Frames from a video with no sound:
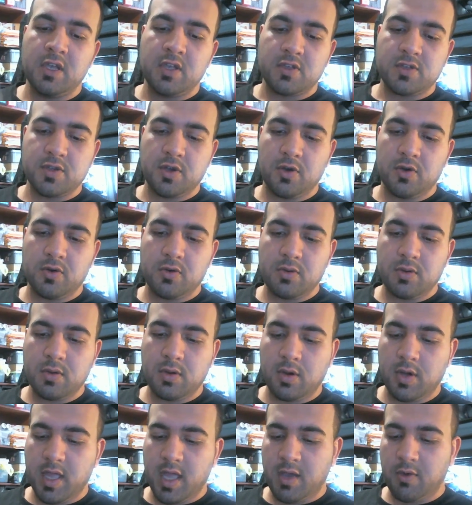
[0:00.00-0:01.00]
So,
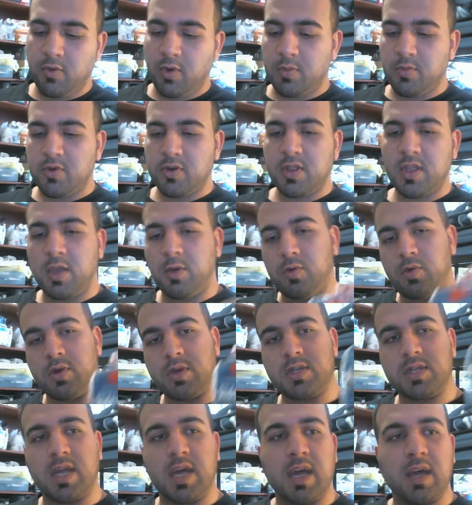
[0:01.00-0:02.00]
oh yeah, one more thing
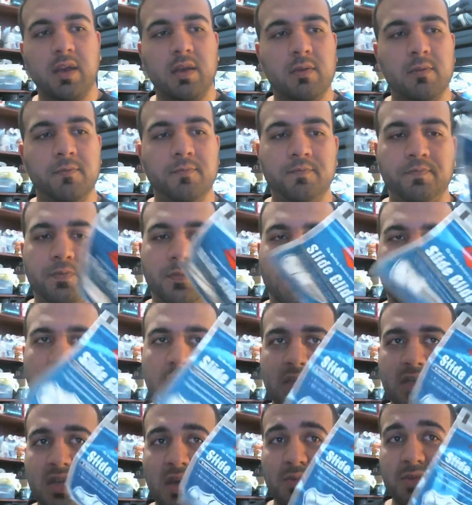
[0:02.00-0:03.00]
was that
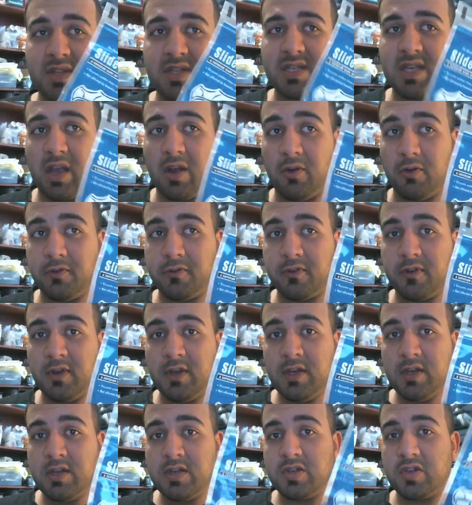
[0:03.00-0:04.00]
these come in singles.
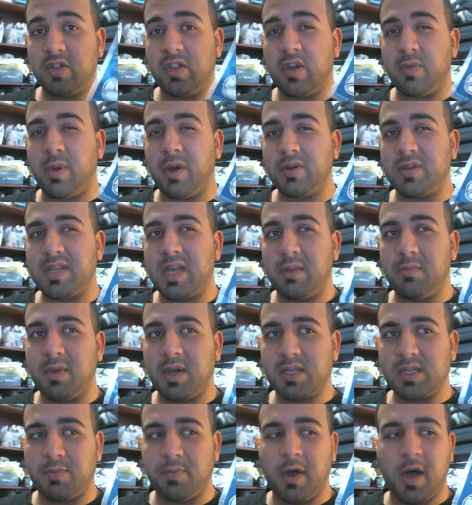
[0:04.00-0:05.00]
So they're about
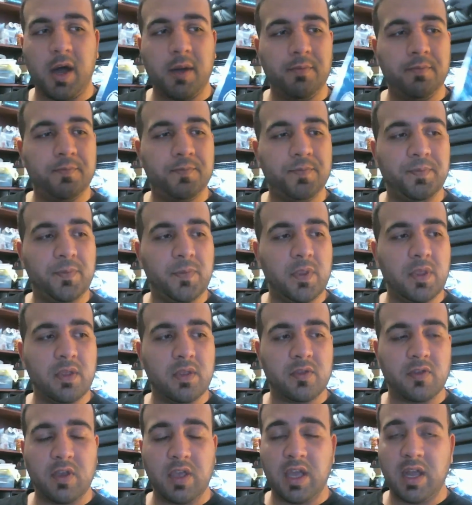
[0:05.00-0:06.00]
$10 a pop.
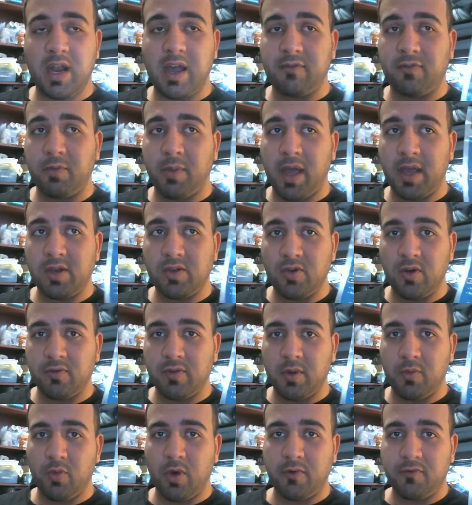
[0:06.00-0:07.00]
So you're gonna have to buy two of
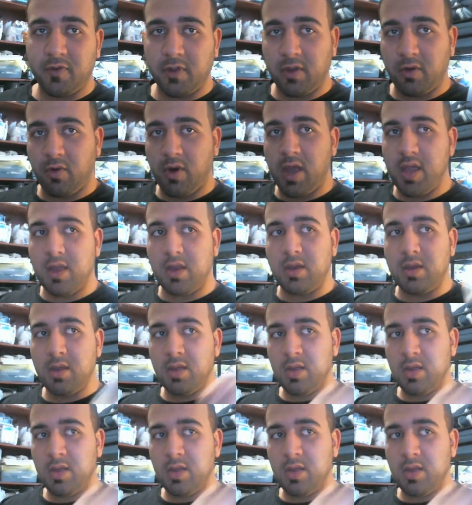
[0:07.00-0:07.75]
them, one for the right